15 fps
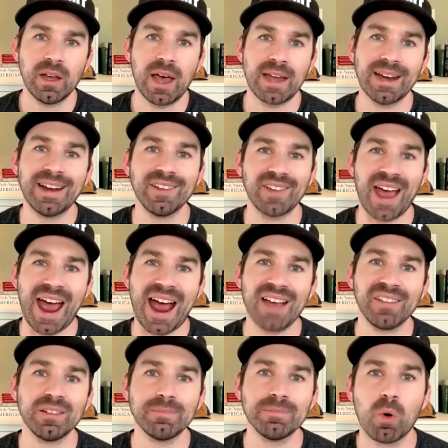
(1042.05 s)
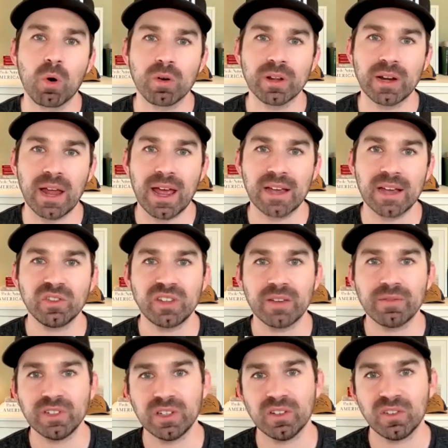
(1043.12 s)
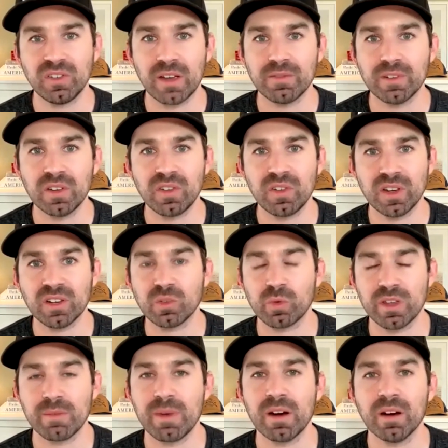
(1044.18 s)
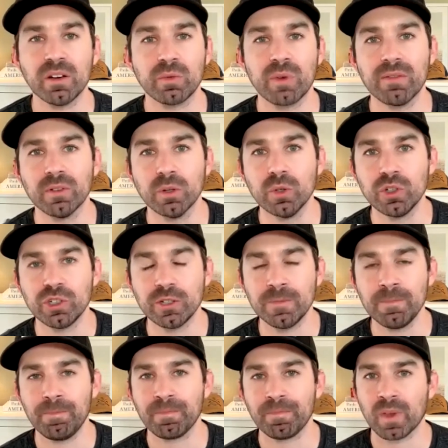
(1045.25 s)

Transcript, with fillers: and it is as important as 1776 with the American Revolution